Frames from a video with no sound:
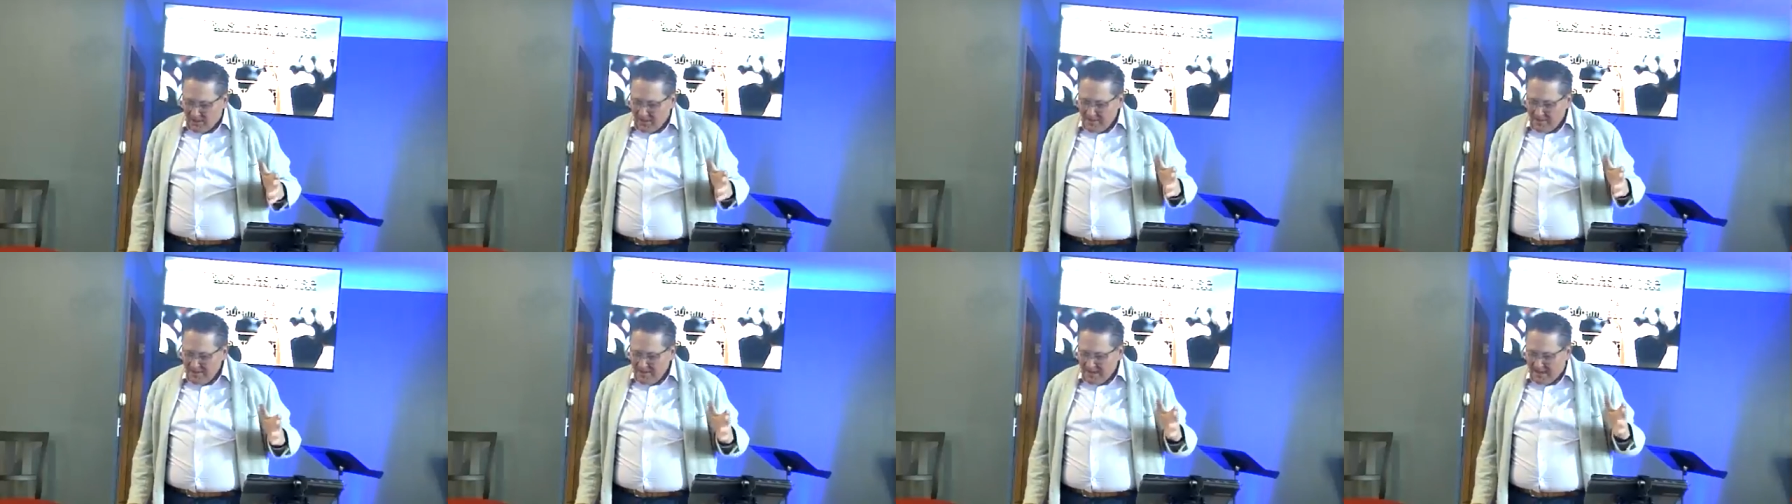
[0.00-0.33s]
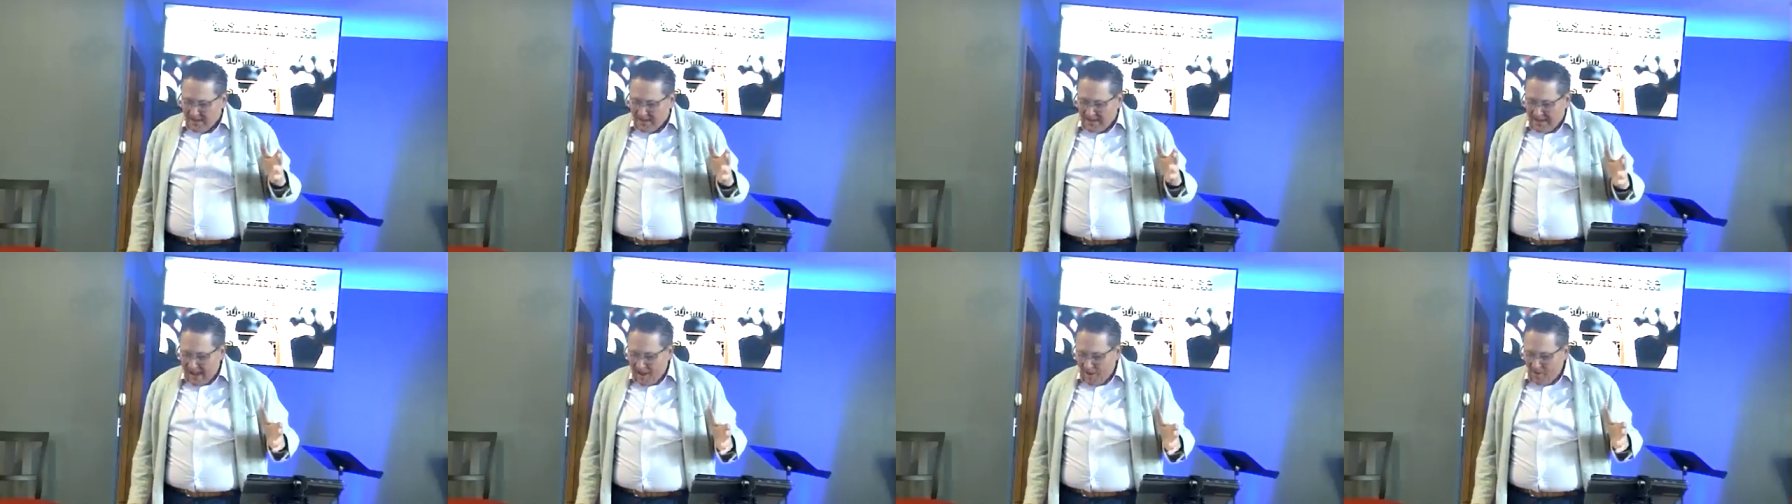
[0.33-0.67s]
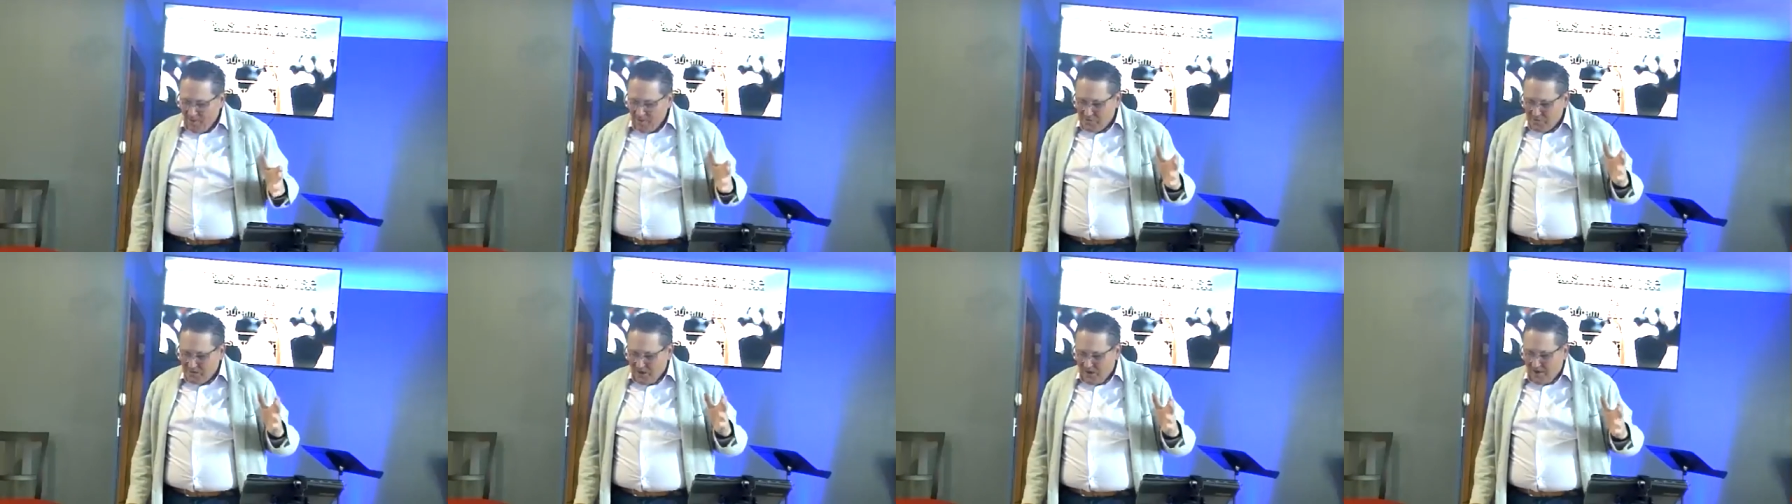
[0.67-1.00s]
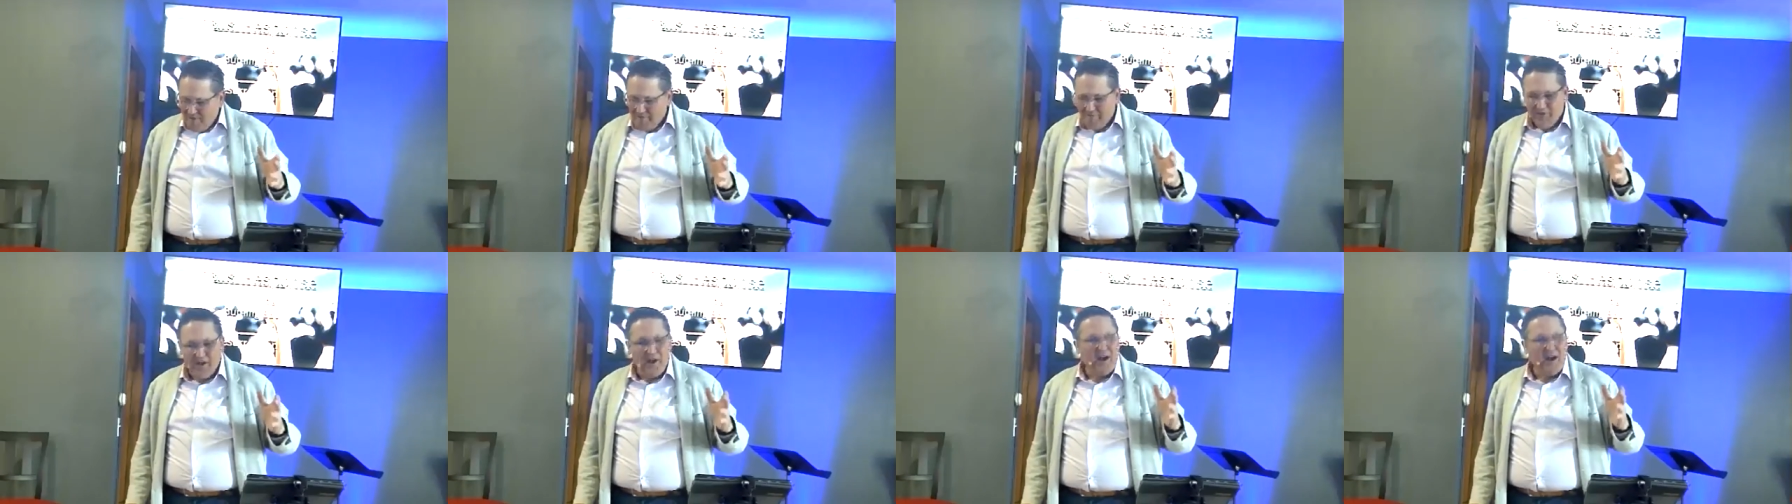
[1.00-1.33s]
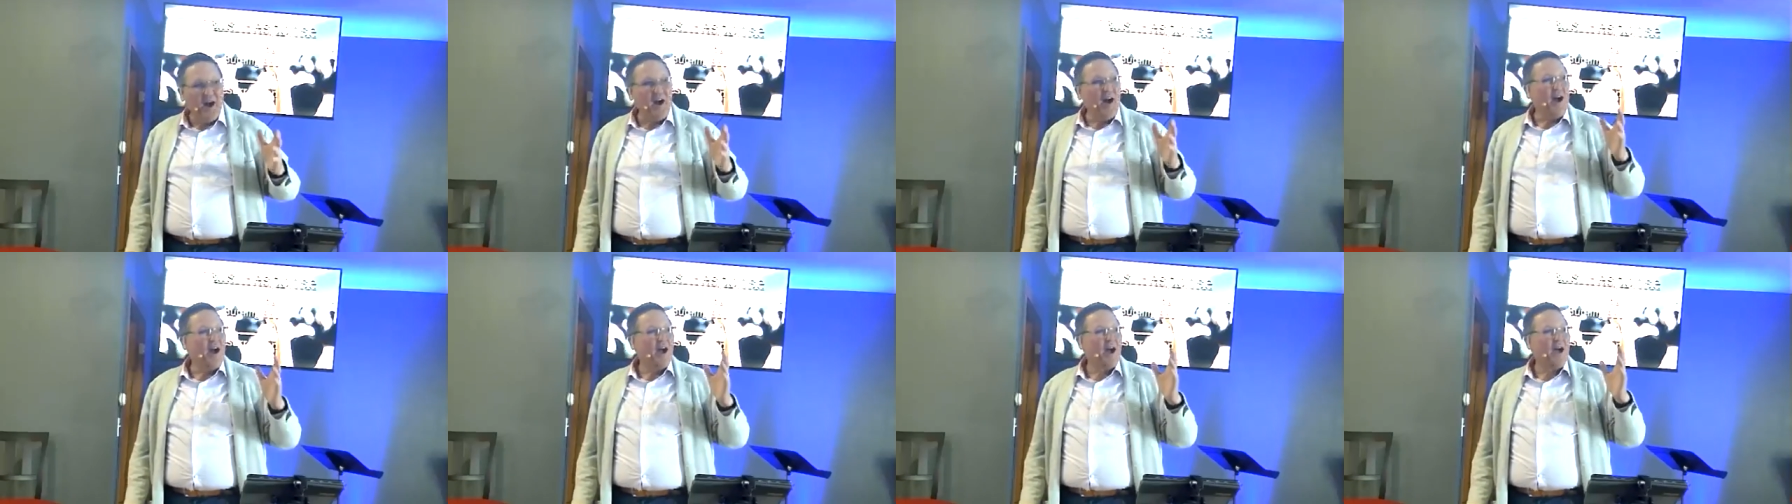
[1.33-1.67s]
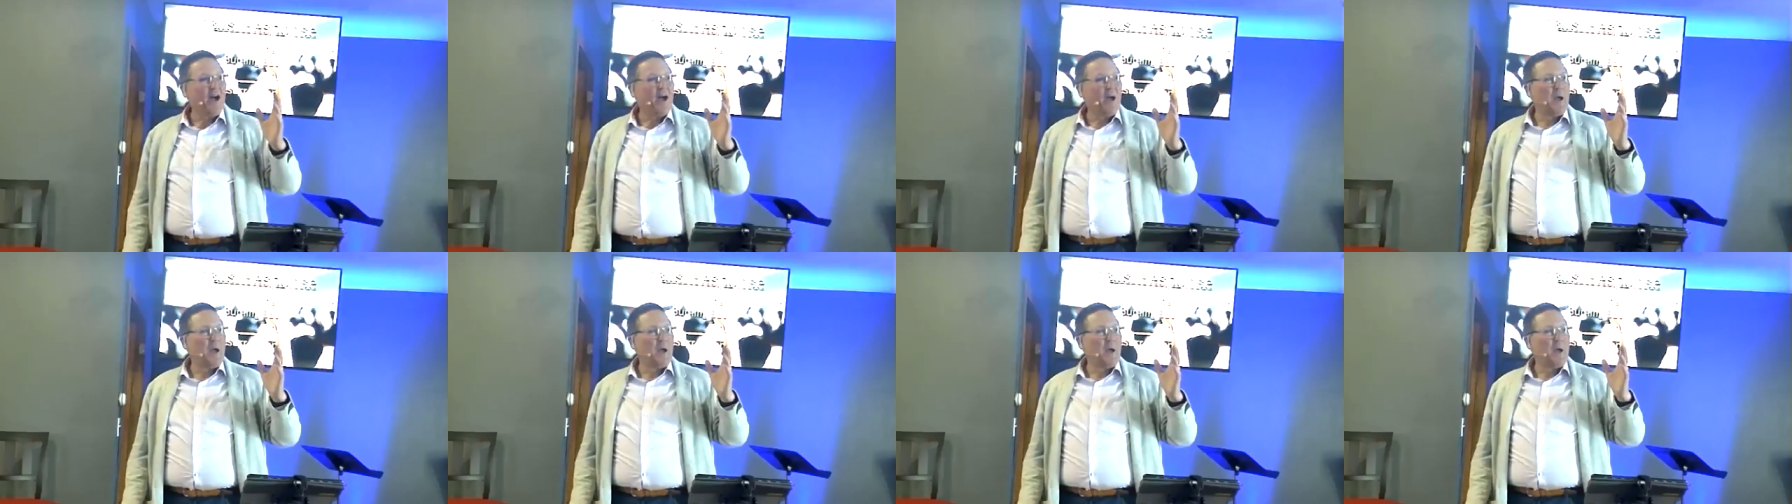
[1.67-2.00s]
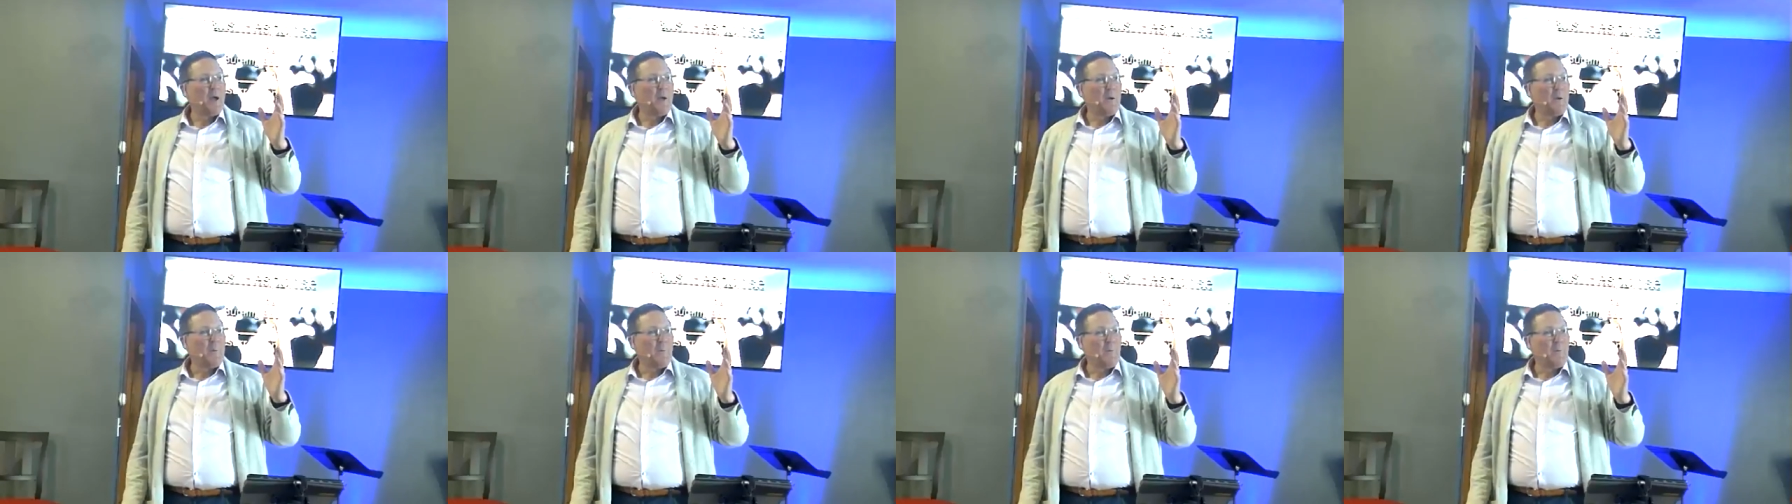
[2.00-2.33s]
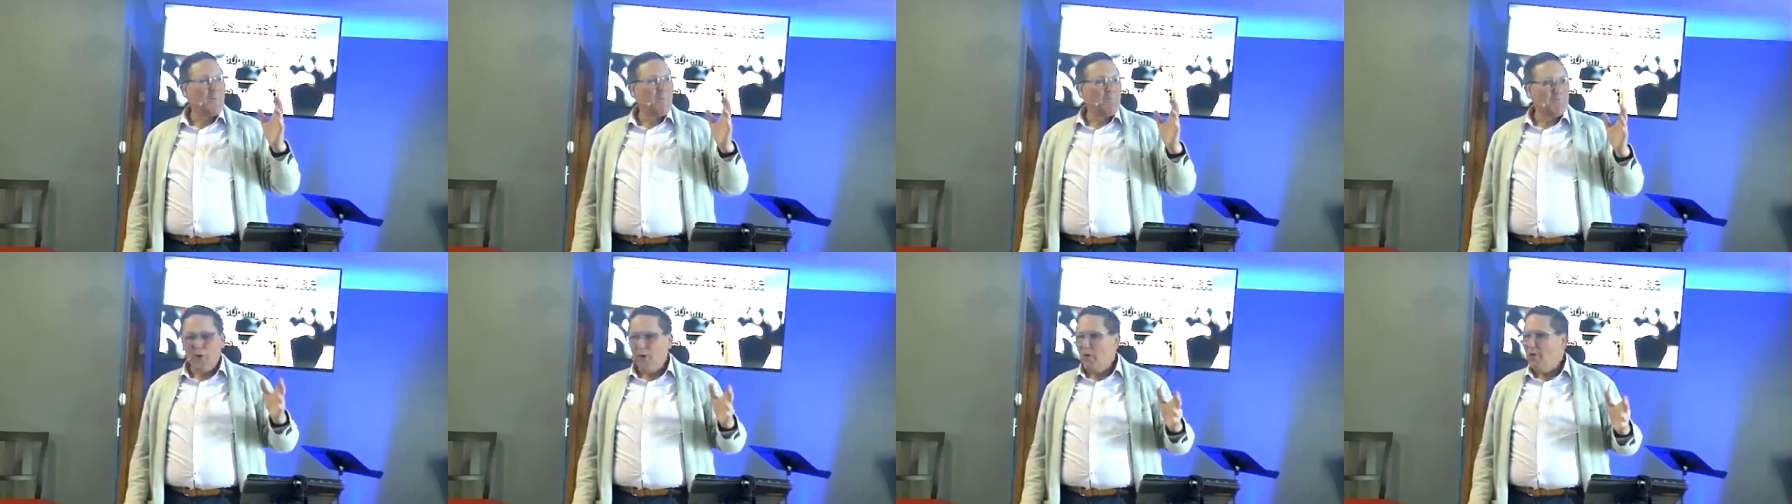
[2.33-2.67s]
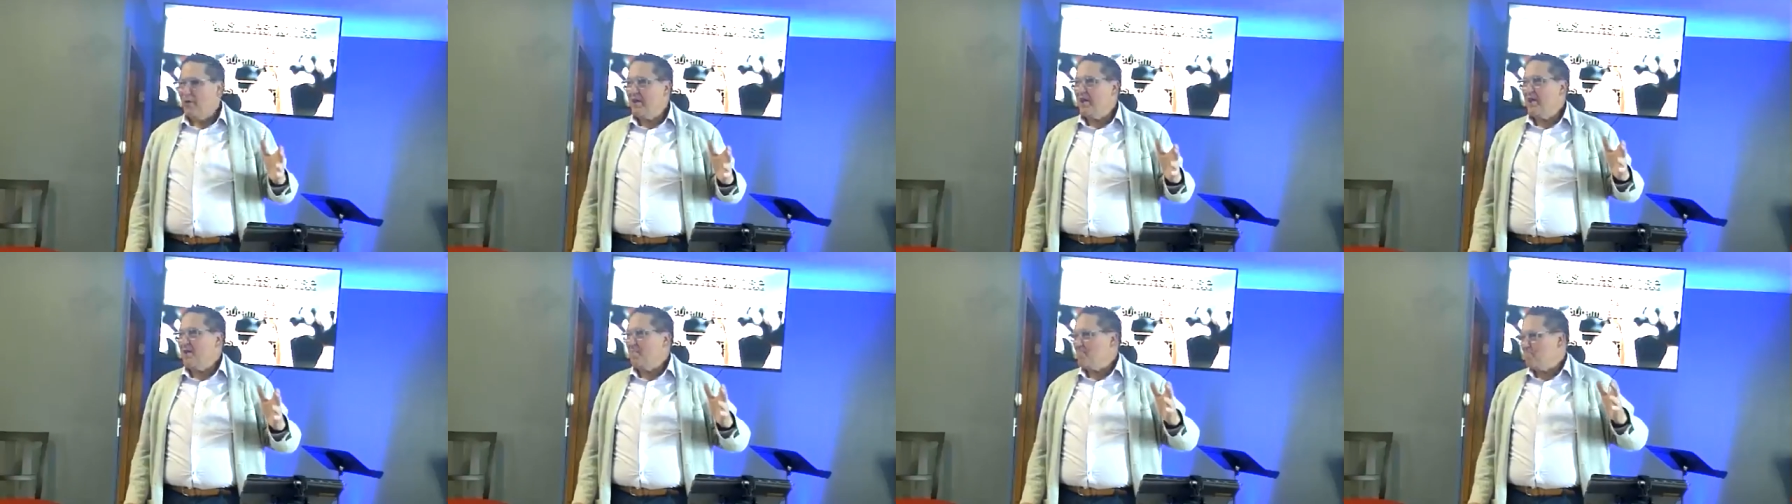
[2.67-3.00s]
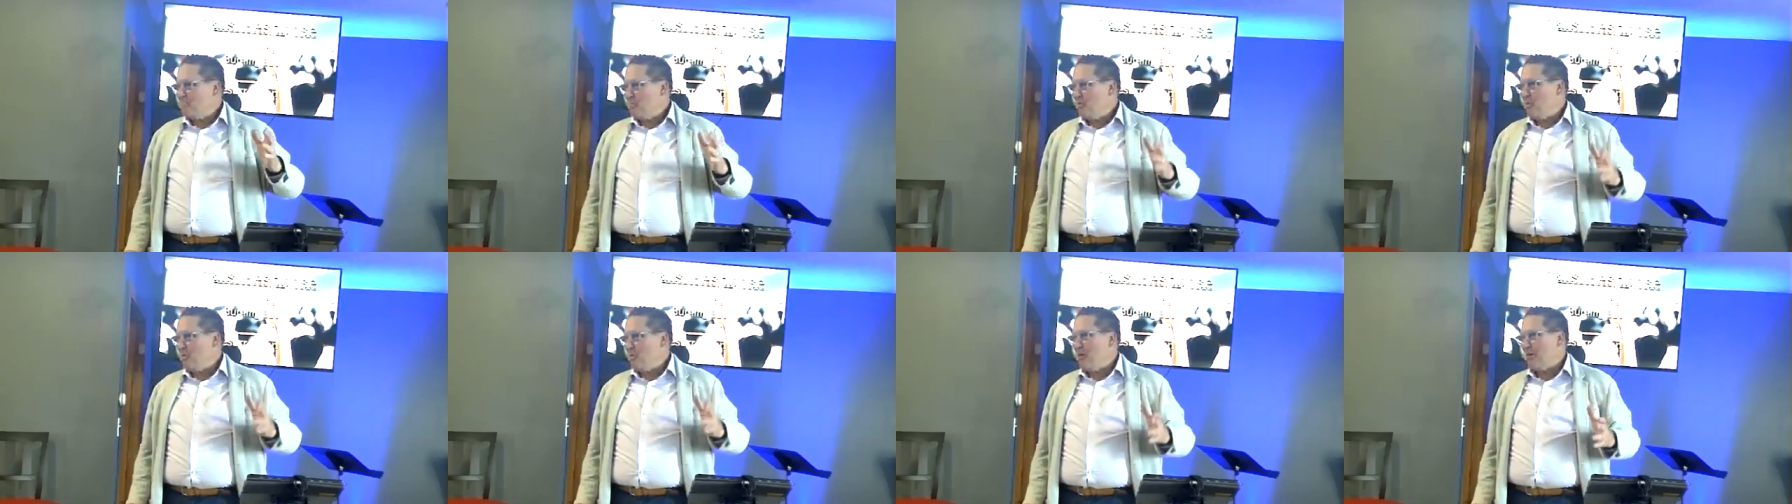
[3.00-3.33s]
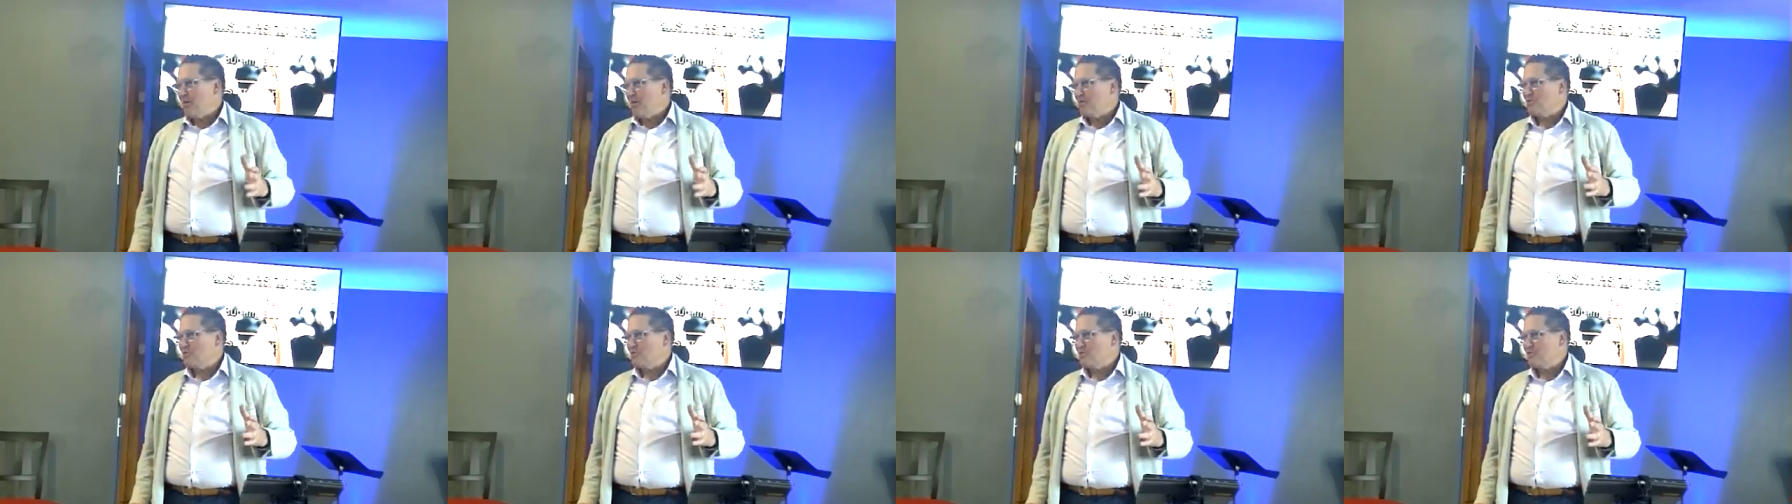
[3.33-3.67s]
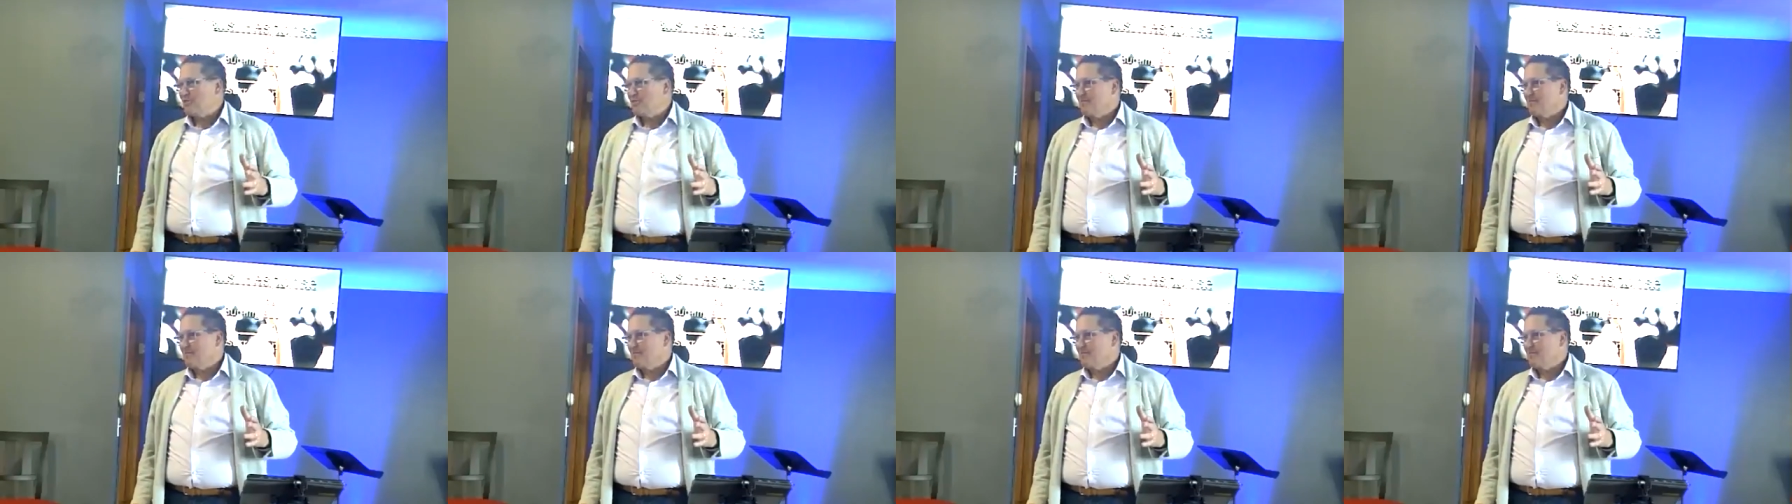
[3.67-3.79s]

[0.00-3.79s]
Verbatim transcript: in the account of the burning bush?